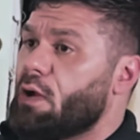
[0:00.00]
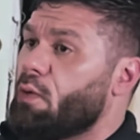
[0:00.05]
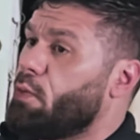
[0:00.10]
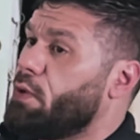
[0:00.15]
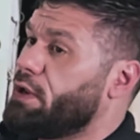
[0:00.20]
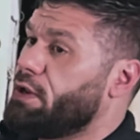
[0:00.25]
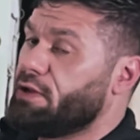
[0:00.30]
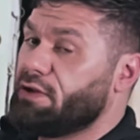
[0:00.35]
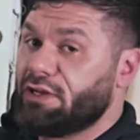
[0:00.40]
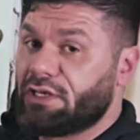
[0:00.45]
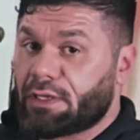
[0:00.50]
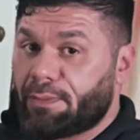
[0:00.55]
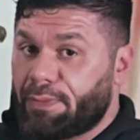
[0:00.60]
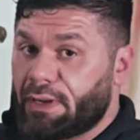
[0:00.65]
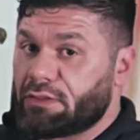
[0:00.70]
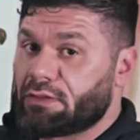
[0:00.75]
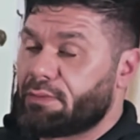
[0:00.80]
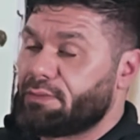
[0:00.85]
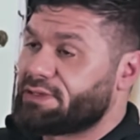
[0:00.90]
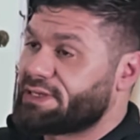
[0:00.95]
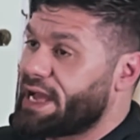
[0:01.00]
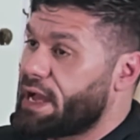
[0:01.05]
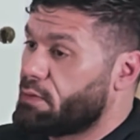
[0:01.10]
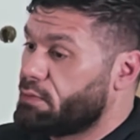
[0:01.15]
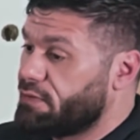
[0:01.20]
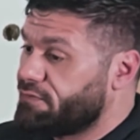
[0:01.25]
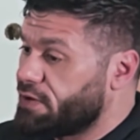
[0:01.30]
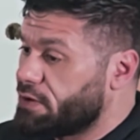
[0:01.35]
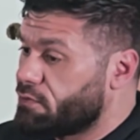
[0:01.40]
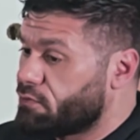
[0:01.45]
where you need to bring them
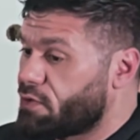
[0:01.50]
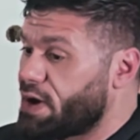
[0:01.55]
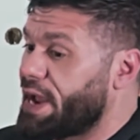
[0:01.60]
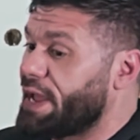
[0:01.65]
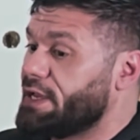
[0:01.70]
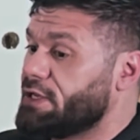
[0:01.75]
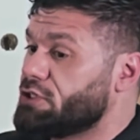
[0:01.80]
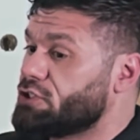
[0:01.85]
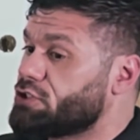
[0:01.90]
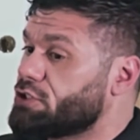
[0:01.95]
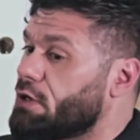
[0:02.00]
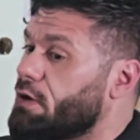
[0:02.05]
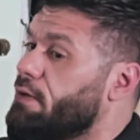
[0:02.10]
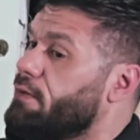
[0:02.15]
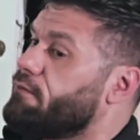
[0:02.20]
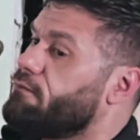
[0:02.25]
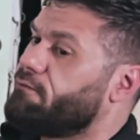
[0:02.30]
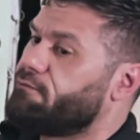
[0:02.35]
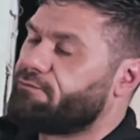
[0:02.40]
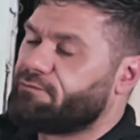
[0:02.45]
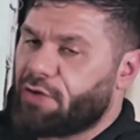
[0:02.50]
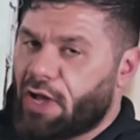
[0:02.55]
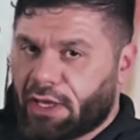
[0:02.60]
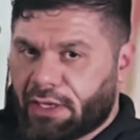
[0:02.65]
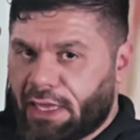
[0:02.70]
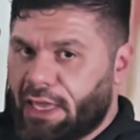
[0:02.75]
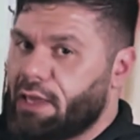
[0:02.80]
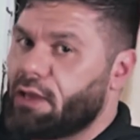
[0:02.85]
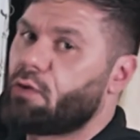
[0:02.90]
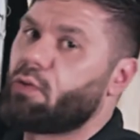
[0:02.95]
down within range
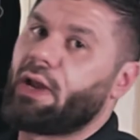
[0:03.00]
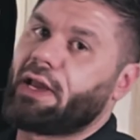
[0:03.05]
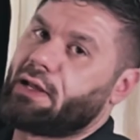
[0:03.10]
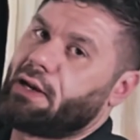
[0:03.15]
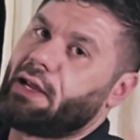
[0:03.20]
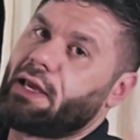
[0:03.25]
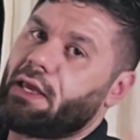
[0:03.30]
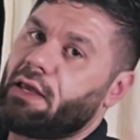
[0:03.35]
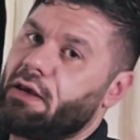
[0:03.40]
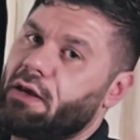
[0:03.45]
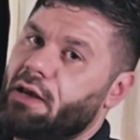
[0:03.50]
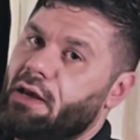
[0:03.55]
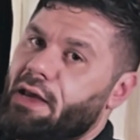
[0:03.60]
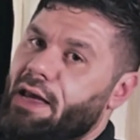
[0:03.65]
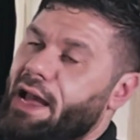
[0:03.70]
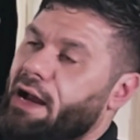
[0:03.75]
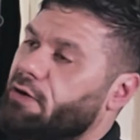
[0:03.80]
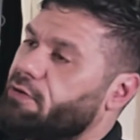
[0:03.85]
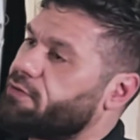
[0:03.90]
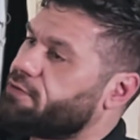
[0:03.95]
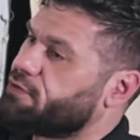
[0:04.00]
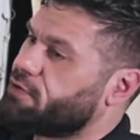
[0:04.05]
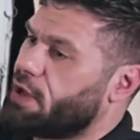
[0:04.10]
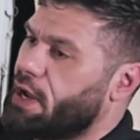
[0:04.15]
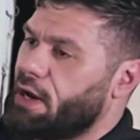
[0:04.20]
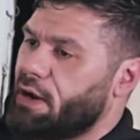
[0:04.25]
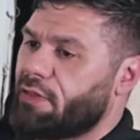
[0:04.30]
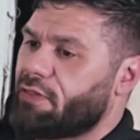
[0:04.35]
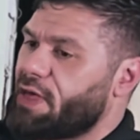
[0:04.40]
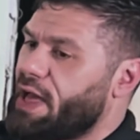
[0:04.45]
fucking quickly.
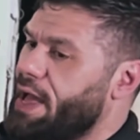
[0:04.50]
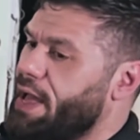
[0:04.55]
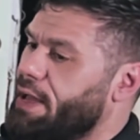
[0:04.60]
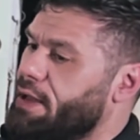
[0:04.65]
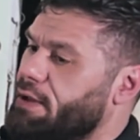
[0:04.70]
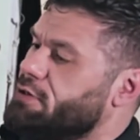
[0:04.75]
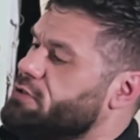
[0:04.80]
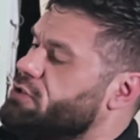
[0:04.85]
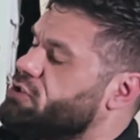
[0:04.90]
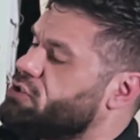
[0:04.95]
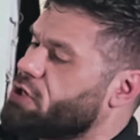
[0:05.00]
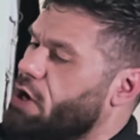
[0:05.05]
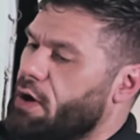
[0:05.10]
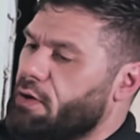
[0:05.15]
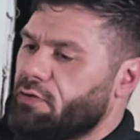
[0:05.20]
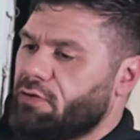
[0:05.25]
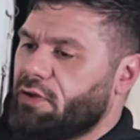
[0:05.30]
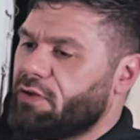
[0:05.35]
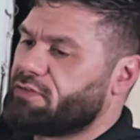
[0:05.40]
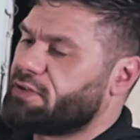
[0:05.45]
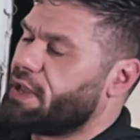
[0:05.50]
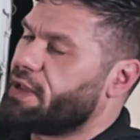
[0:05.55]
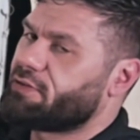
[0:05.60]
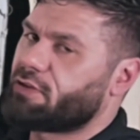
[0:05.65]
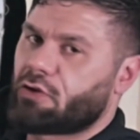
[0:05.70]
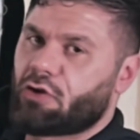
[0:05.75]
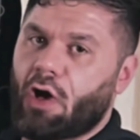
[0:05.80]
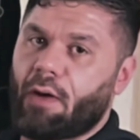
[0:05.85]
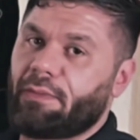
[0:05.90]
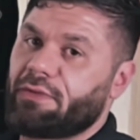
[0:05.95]
Outside of that, don't use it as
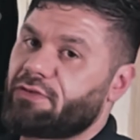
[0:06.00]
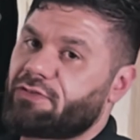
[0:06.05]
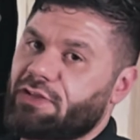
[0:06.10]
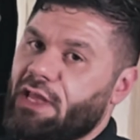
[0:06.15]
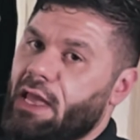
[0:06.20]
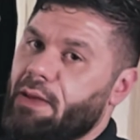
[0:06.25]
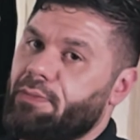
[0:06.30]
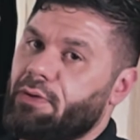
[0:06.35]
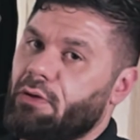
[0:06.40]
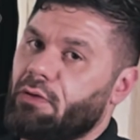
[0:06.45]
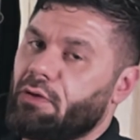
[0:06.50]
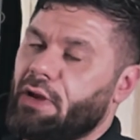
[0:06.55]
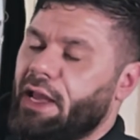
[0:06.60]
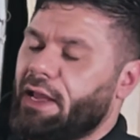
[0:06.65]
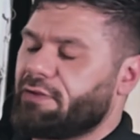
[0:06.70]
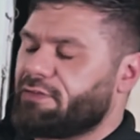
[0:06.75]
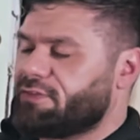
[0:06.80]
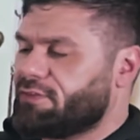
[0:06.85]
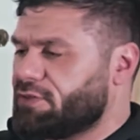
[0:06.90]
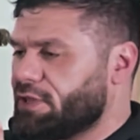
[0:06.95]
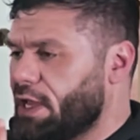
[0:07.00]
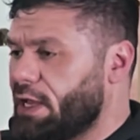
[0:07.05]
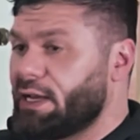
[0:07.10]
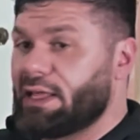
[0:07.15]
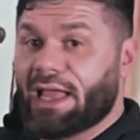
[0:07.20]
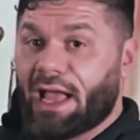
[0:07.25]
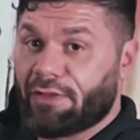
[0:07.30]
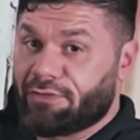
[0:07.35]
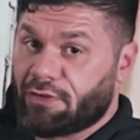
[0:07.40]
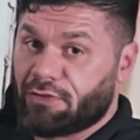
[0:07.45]
a common staple. It
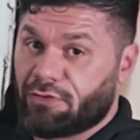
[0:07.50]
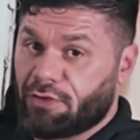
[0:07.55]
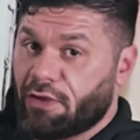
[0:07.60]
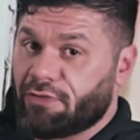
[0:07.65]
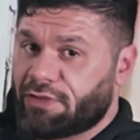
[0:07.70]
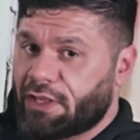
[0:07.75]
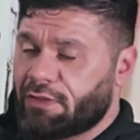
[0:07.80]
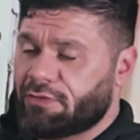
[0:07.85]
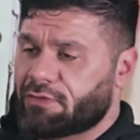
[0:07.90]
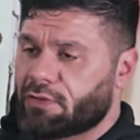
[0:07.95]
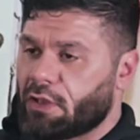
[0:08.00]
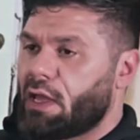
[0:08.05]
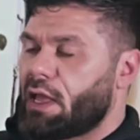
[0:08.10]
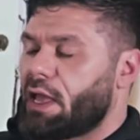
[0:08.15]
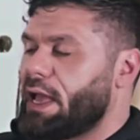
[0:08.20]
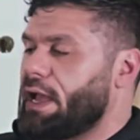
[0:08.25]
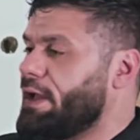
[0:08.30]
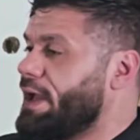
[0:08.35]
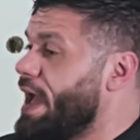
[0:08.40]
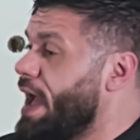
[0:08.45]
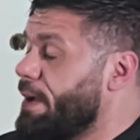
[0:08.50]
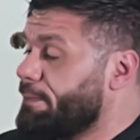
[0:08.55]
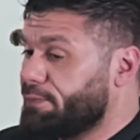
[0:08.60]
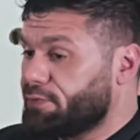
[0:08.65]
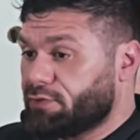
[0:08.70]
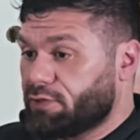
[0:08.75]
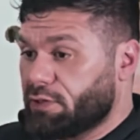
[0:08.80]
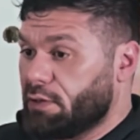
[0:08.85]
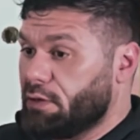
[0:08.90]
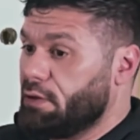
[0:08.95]
certainly has its uses. It
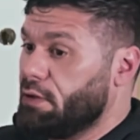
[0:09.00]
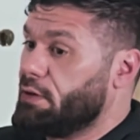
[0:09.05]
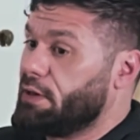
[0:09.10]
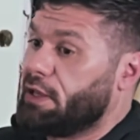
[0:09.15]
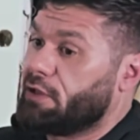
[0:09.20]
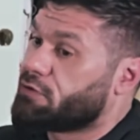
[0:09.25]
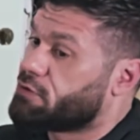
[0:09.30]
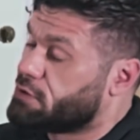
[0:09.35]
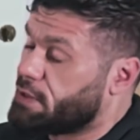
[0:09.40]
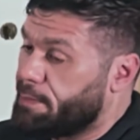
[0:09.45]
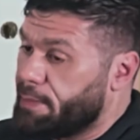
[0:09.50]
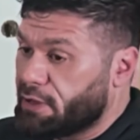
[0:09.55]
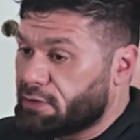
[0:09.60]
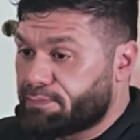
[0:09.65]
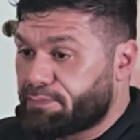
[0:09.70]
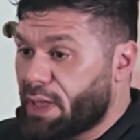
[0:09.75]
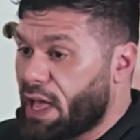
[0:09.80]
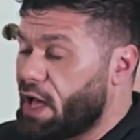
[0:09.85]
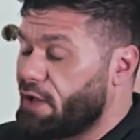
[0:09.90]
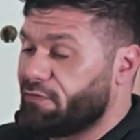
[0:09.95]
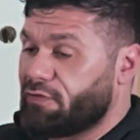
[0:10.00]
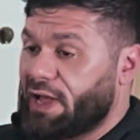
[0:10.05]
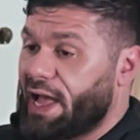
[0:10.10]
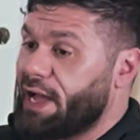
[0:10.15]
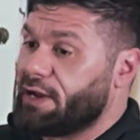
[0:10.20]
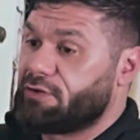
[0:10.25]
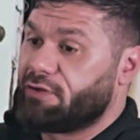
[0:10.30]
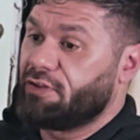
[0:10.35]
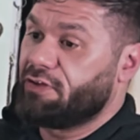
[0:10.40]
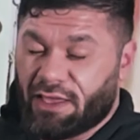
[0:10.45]
absolutely is the most powerful
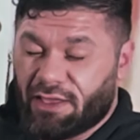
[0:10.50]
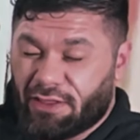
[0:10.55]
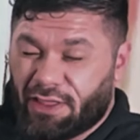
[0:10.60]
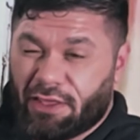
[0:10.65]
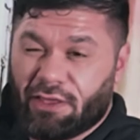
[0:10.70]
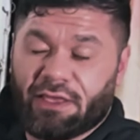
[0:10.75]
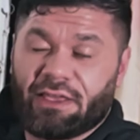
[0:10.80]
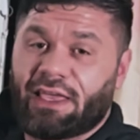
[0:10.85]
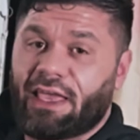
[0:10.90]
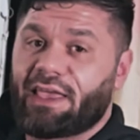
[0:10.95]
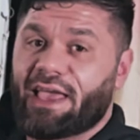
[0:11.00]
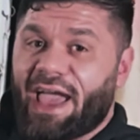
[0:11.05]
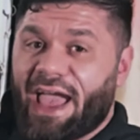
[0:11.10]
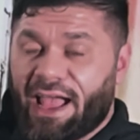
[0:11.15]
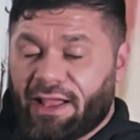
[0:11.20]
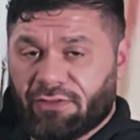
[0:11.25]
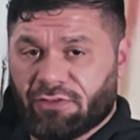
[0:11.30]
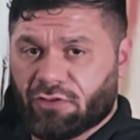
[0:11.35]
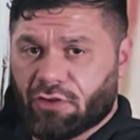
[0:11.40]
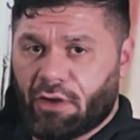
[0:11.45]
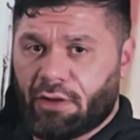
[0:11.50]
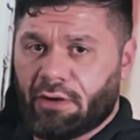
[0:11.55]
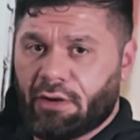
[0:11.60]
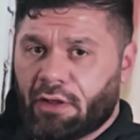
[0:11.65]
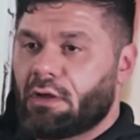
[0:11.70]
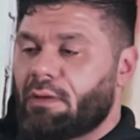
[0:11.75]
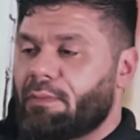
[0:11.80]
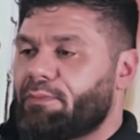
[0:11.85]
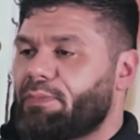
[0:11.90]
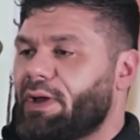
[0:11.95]
anti that you can get your hands
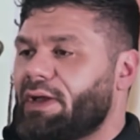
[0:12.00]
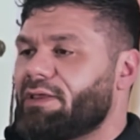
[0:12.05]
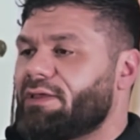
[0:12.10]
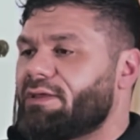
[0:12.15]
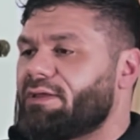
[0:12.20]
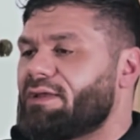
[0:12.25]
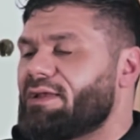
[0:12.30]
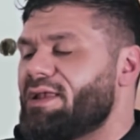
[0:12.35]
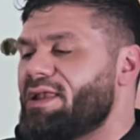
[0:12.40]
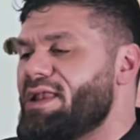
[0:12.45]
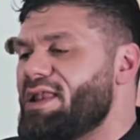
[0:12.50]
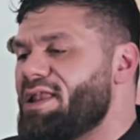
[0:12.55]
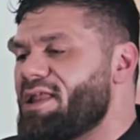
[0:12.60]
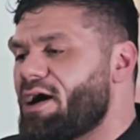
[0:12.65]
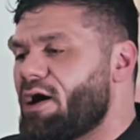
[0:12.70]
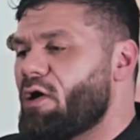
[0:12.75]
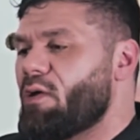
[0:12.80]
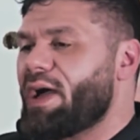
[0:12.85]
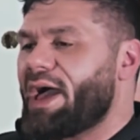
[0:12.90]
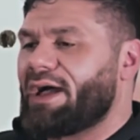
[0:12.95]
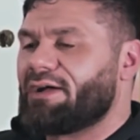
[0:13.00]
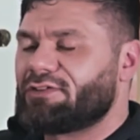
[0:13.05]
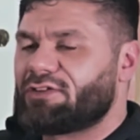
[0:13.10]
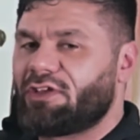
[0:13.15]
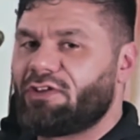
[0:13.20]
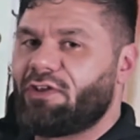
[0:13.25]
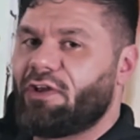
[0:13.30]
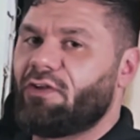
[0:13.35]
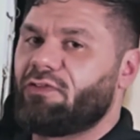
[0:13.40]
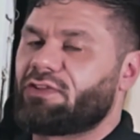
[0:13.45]
on, but know how
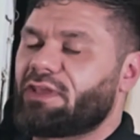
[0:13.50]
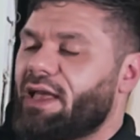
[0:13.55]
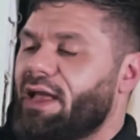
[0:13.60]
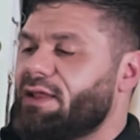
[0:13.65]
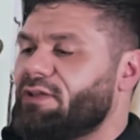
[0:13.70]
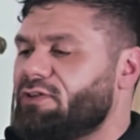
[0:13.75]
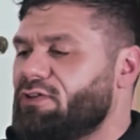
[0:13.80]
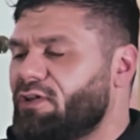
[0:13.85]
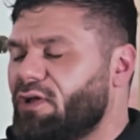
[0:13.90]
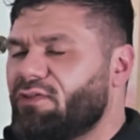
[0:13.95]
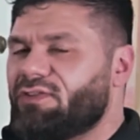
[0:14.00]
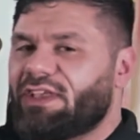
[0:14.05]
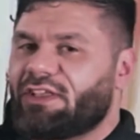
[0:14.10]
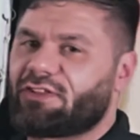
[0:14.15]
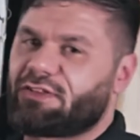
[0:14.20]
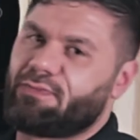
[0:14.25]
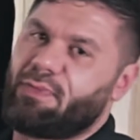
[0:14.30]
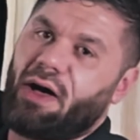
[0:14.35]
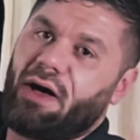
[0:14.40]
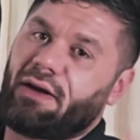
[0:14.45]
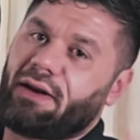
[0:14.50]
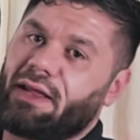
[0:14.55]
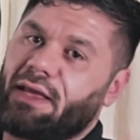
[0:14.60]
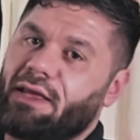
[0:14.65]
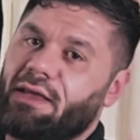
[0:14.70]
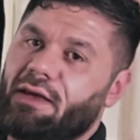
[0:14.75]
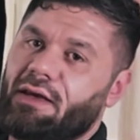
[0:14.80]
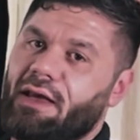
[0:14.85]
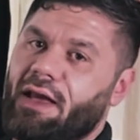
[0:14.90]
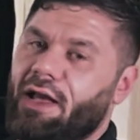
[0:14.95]
to use it and use it
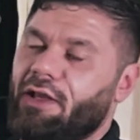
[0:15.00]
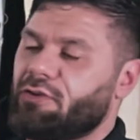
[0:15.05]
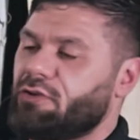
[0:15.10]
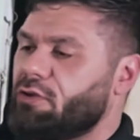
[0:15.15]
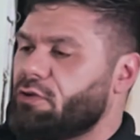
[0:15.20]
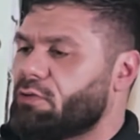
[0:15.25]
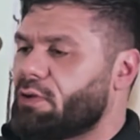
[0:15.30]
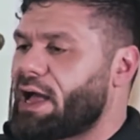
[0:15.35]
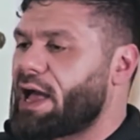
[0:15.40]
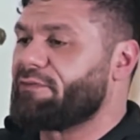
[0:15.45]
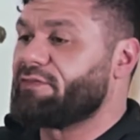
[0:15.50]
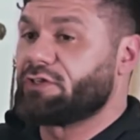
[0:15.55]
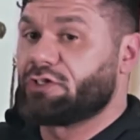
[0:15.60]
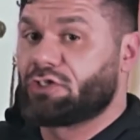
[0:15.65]
smartly. And you'll have a